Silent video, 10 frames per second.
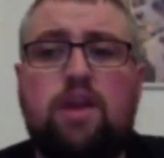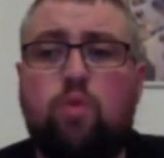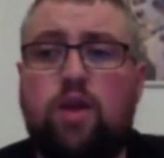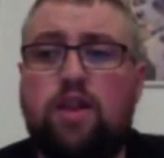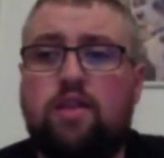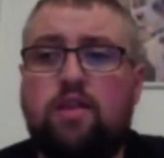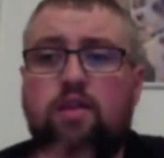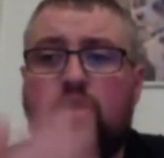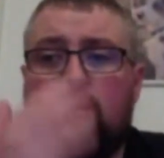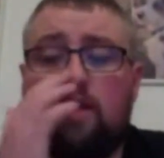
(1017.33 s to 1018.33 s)

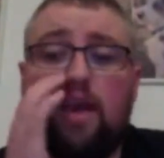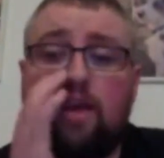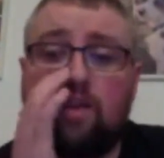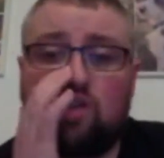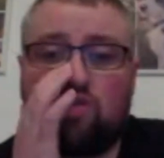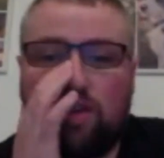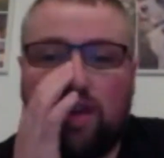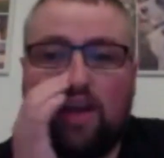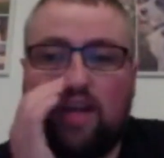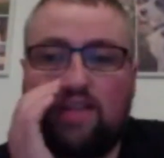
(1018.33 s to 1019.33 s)
Benoit, in
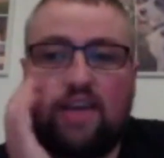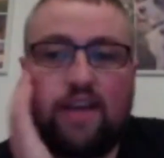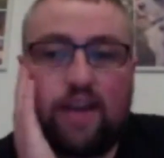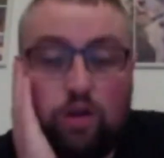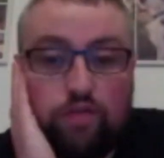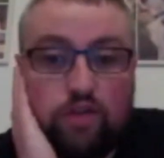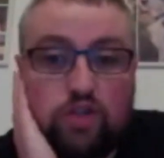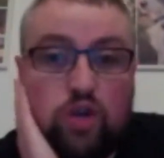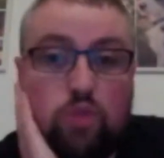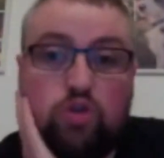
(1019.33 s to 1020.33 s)
Australia, and he got taken out in
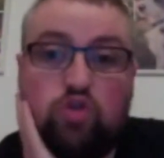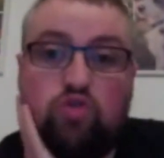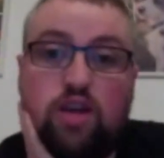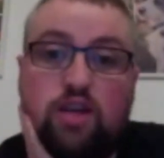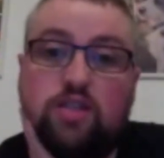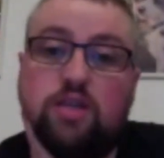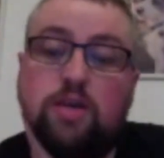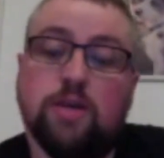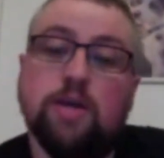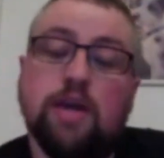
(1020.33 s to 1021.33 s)
the first round with
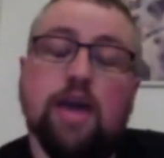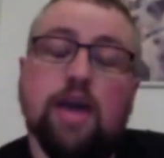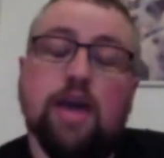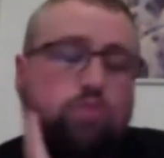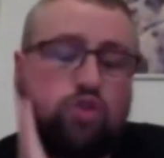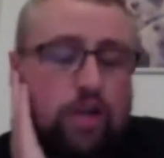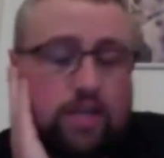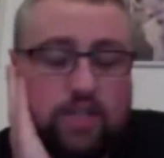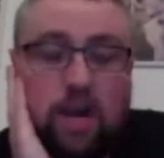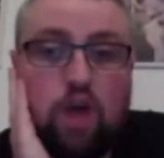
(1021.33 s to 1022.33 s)
strikes. No
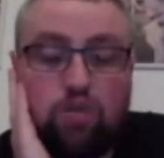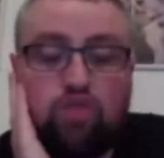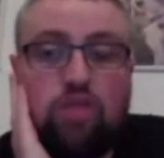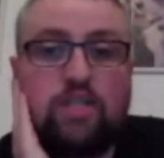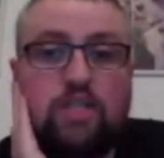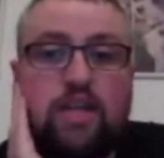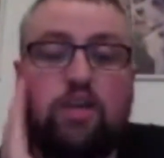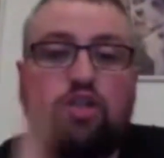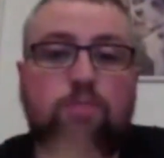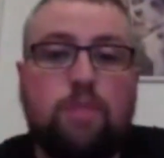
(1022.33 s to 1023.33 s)
strikes, he got hit with strikes
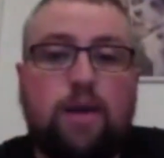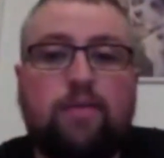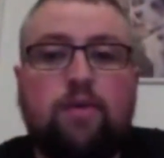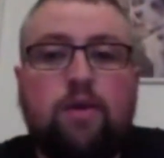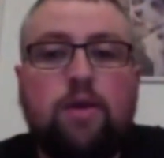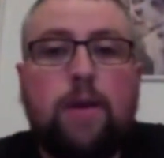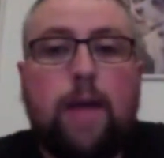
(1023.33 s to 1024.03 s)
and then he got submitted.